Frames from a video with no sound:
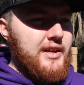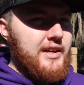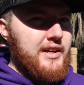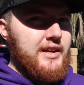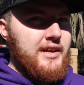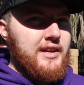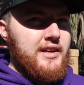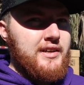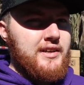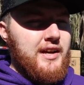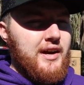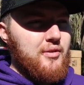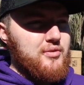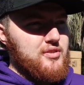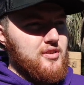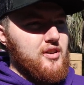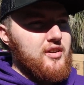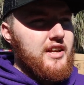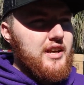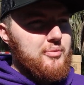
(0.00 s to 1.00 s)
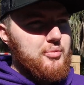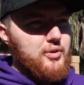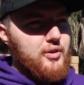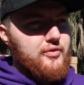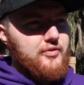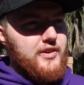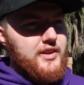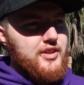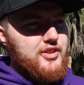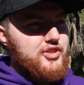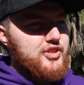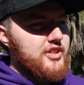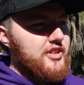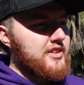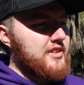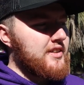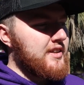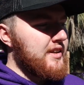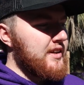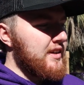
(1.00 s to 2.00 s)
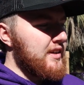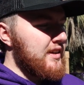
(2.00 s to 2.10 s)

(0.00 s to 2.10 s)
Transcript: and I was unable to finish it.